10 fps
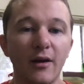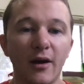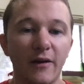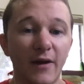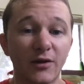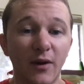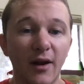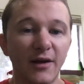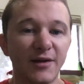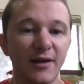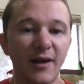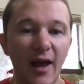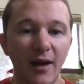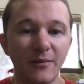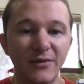And that's right, I said
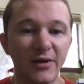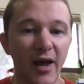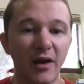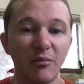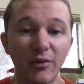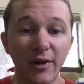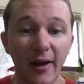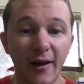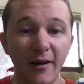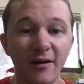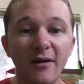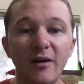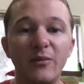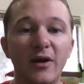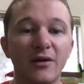games and play
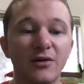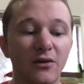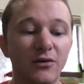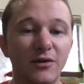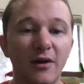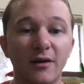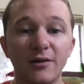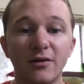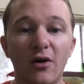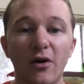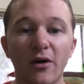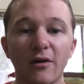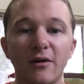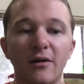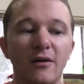because those things are
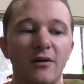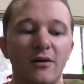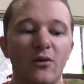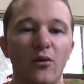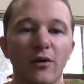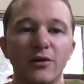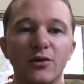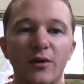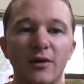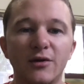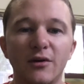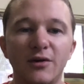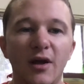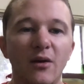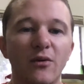words we
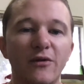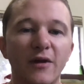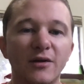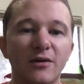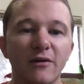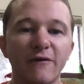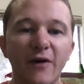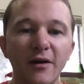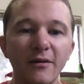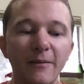associate with things that are fun.